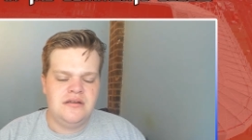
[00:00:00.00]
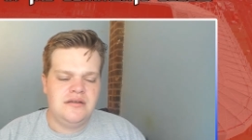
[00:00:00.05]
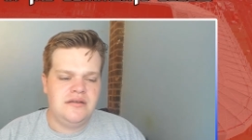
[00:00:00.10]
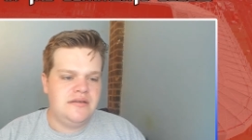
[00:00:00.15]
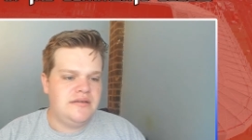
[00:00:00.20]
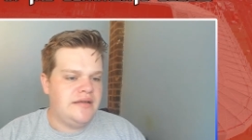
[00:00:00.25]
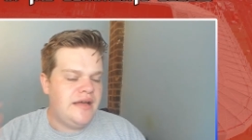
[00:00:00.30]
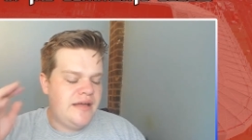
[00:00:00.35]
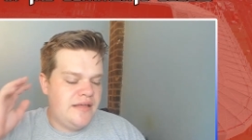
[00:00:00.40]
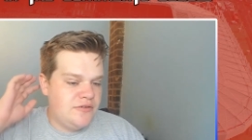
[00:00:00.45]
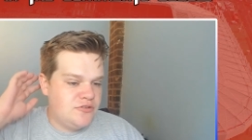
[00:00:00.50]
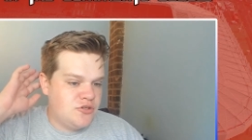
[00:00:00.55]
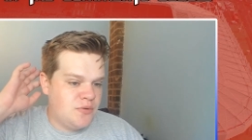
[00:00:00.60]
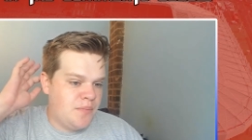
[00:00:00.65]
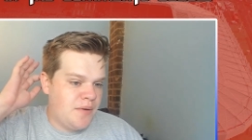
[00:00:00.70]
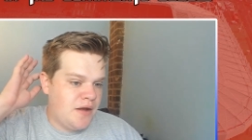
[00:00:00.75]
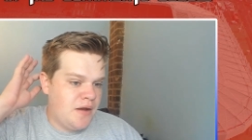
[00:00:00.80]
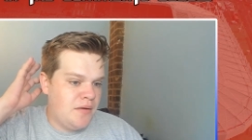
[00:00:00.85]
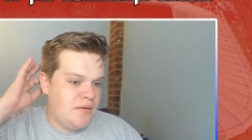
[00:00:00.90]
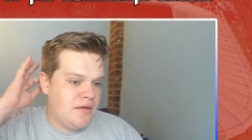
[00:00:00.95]
there was a
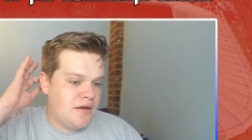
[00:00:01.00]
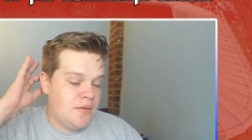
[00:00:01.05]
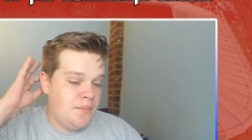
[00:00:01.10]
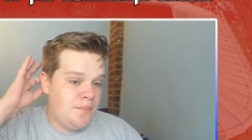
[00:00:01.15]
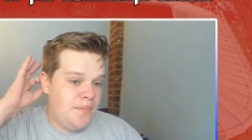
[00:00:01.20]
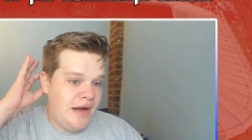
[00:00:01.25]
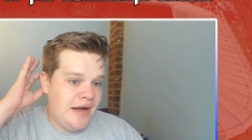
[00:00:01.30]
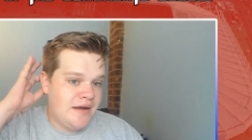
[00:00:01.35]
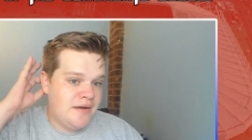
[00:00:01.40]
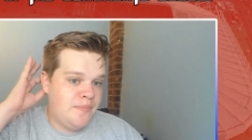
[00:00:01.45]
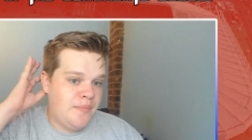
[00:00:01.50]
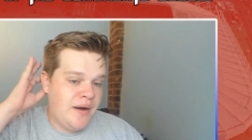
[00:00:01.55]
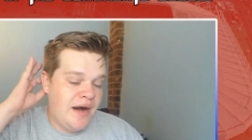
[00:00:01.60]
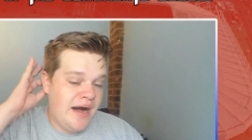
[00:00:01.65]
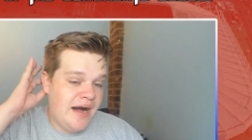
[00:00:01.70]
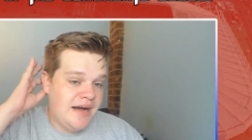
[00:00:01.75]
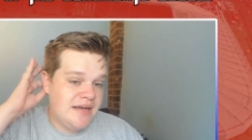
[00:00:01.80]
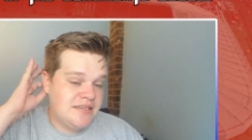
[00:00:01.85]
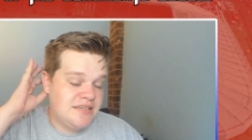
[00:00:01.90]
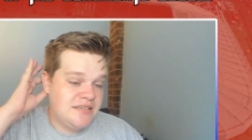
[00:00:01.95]
back
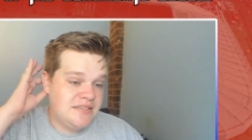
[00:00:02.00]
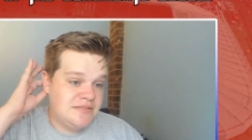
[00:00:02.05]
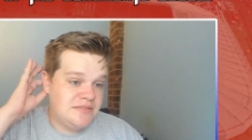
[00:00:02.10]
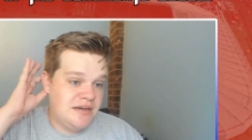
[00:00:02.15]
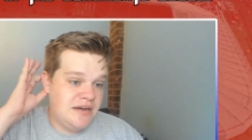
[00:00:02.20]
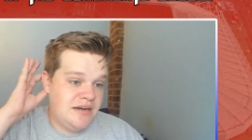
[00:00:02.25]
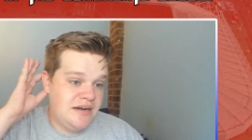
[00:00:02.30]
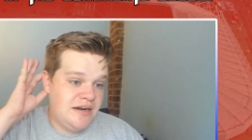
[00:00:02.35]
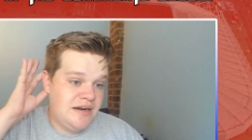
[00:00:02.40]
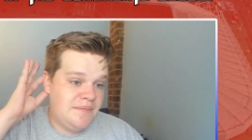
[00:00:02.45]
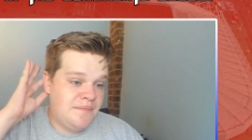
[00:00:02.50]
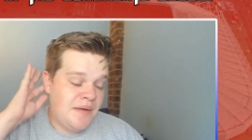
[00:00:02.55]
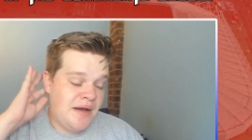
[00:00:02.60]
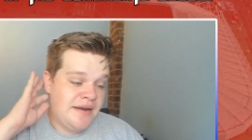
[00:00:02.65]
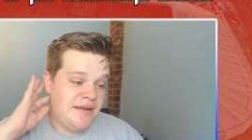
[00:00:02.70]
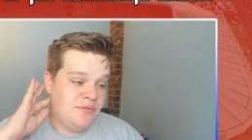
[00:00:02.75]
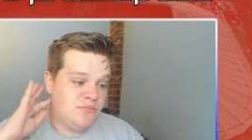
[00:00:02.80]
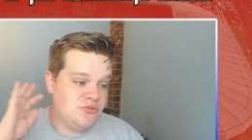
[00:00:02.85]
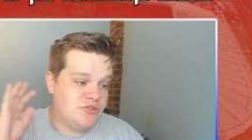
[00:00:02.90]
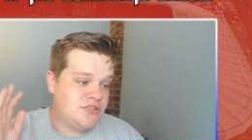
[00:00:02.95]
pass,
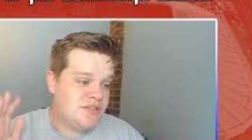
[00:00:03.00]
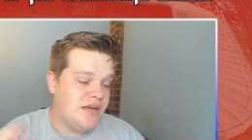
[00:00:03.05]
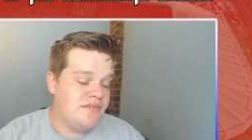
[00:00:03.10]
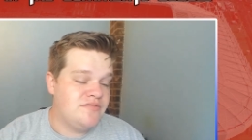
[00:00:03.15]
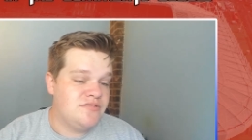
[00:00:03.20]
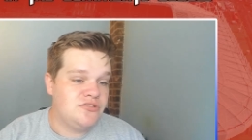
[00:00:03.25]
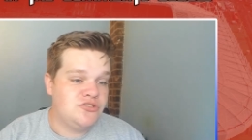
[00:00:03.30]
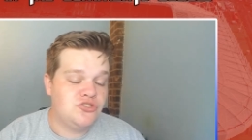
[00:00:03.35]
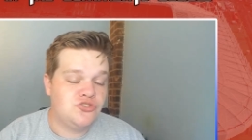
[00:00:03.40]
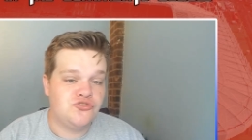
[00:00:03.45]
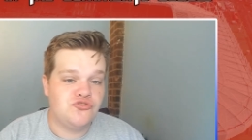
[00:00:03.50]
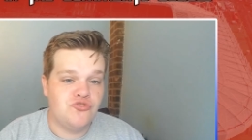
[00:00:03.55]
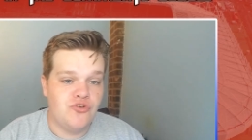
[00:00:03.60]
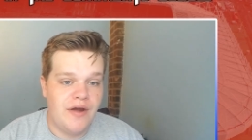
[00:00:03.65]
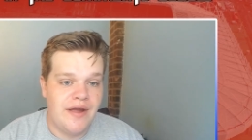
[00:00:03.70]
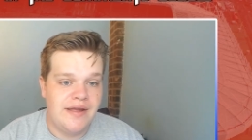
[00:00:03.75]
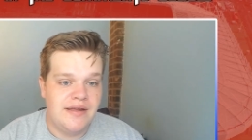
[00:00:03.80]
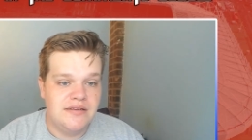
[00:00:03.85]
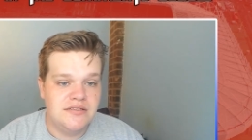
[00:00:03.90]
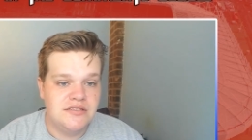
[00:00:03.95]
and it was given
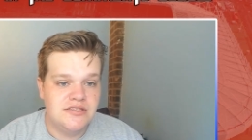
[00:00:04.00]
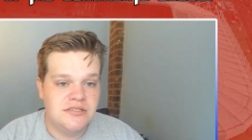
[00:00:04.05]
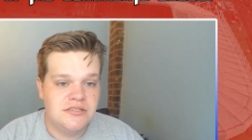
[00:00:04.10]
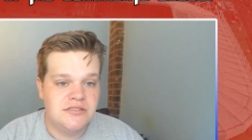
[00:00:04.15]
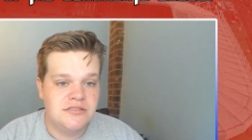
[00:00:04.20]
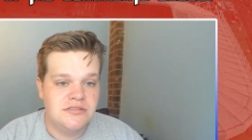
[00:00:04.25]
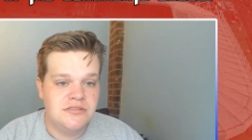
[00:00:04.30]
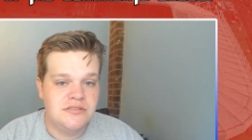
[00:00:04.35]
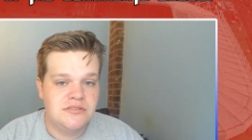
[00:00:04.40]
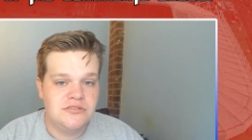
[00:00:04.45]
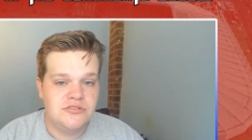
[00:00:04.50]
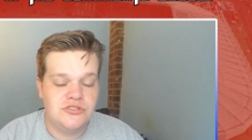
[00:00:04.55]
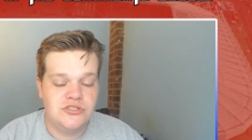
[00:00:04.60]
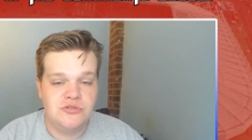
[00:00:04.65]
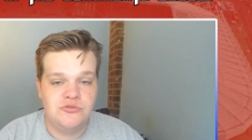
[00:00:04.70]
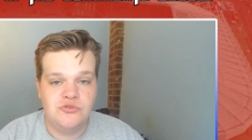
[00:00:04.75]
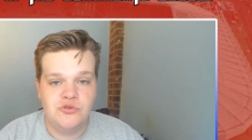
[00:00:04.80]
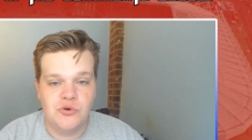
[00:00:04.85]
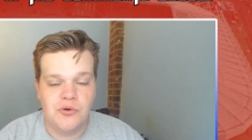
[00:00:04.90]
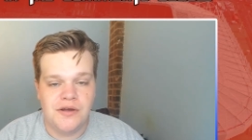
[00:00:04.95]
straight
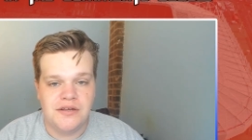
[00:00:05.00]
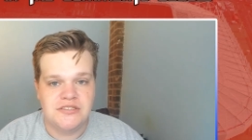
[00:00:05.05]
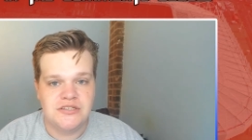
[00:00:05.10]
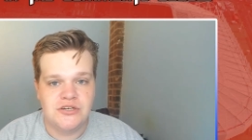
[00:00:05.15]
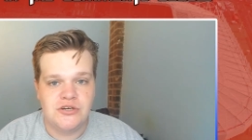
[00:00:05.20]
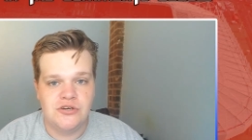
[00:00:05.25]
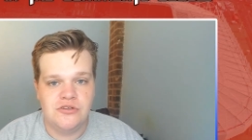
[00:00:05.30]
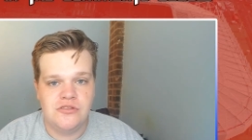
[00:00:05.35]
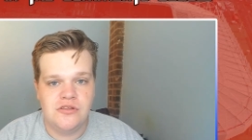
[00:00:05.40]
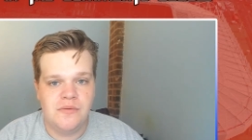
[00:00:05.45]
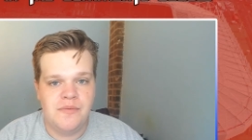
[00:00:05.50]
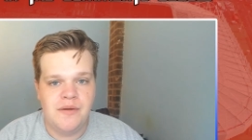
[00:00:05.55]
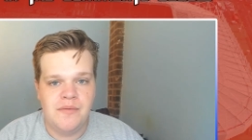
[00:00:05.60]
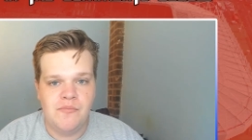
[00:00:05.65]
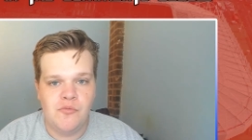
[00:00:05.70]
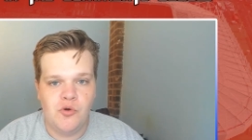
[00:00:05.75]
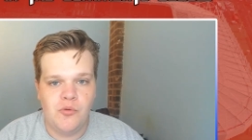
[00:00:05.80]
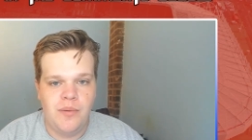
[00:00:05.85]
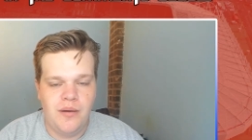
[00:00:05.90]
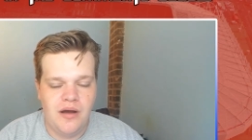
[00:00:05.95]
to Deutsch. It couldn't have been
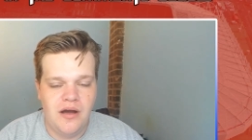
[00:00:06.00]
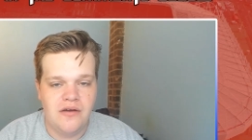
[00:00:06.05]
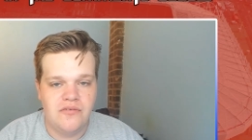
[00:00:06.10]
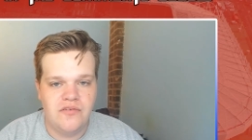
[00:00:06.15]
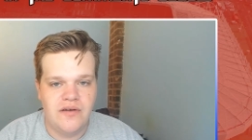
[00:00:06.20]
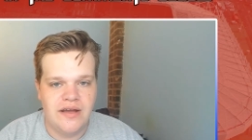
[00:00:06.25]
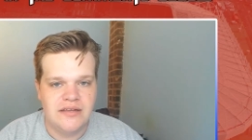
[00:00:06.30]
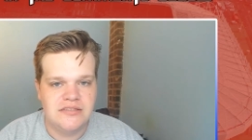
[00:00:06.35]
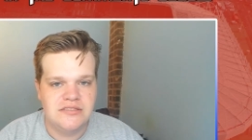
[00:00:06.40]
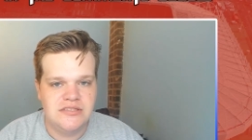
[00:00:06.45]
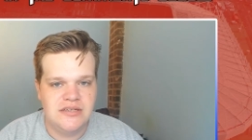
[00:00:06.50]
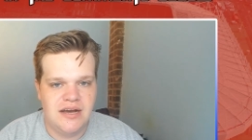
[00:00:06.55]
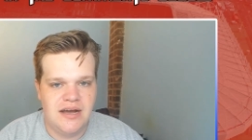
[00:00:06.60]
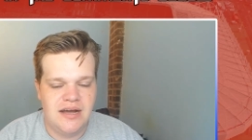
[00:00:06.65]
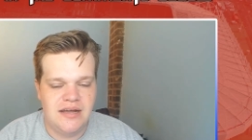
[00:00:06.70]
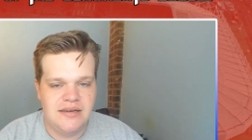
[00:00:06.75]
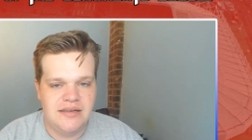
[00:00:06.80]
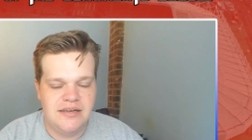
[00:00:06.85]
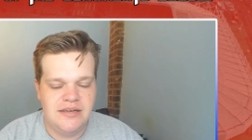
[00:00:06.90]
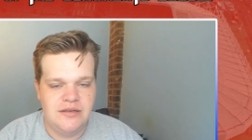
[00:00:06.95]
more perfect,
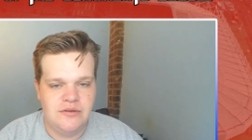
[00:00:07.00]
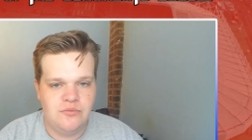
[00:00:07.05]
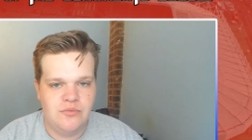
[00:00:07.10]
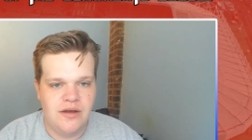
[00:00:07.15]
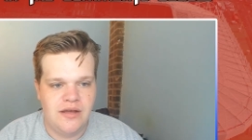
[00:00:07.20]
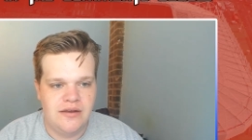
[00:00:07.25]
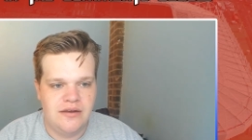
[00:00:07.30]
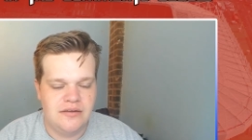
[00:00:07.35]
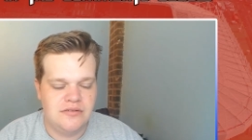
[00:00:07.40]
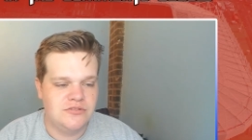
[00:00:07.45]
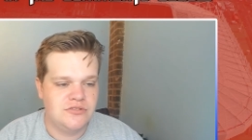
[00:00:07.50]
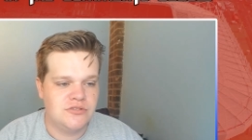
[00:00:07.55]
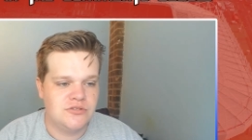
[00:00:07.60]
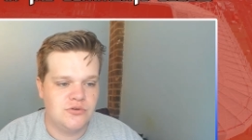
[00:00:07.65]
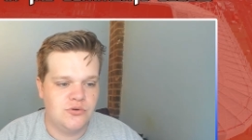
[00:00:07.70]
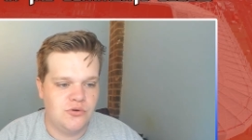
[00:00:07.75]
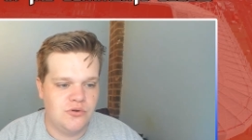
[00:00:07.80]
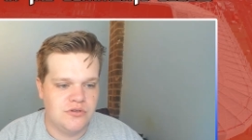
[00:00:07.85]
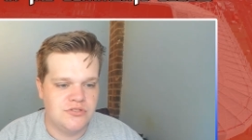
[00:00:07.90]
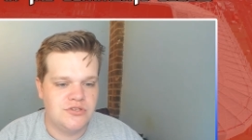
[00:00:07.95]
and he went and
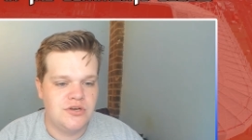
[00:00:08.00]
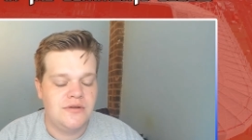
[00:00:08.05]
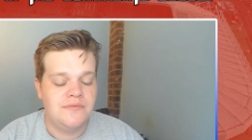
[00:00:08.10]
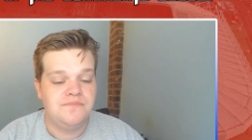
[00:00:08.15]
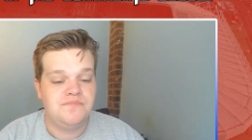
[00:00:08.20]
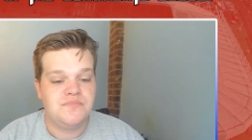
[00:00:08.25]
scored.